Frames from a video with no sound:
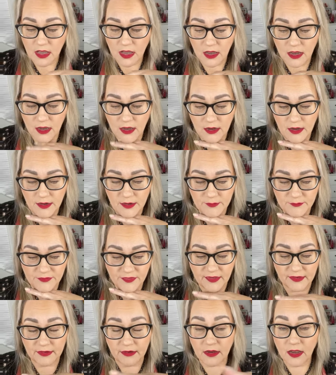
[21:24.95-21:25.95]

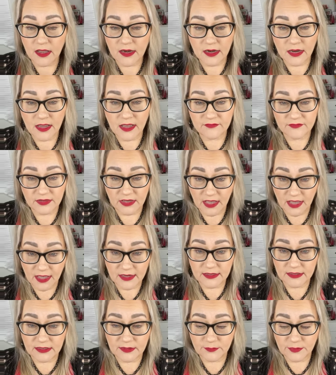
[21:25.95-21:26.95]
Thank God I haven't had
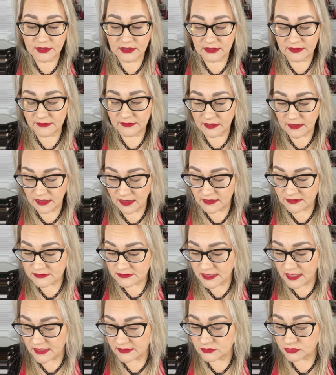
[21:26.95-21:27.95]
anybody that has
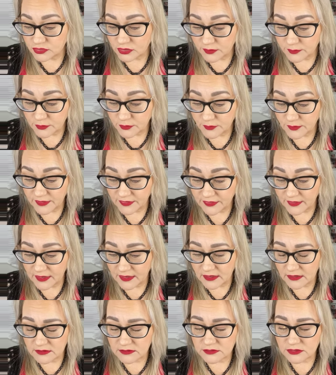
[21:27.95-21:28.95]
had trouble with
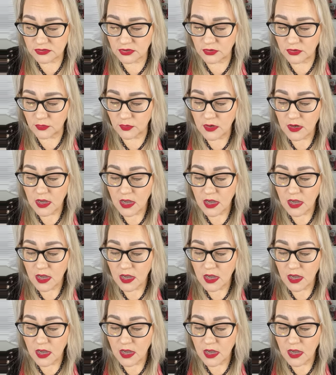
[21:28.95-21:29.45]
it. So